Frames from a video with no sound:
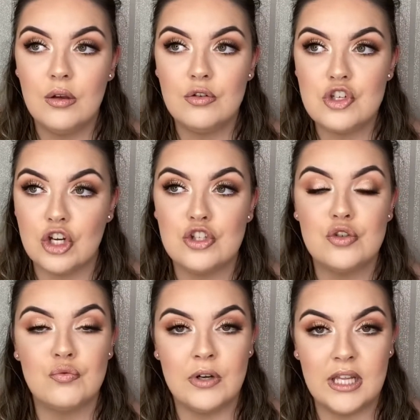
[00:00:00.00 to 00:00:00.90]
Just
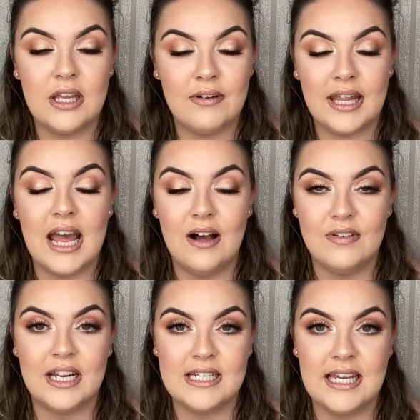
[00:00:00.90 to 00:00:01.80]
really, really have an
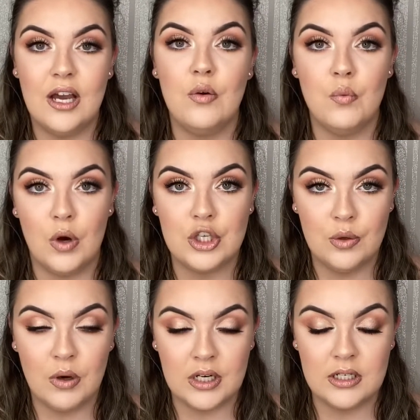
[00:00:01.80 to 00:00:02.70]
idea of what you
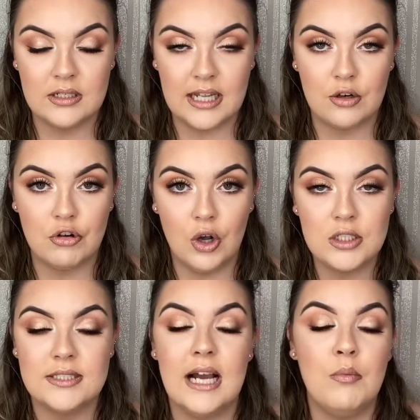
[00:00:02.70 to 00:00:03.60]
want to get
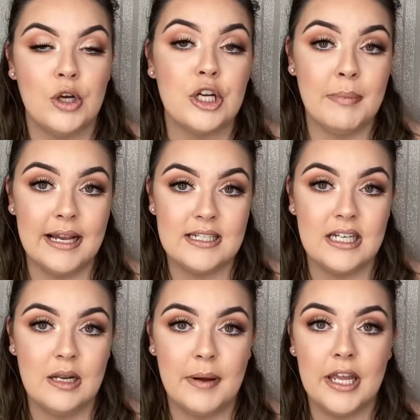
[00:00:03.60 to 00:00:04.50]
across and what you're passionate
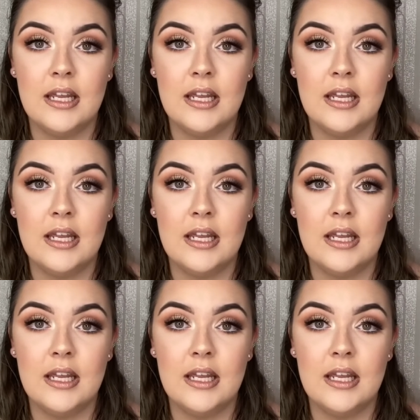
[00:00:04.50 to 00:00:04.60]
about,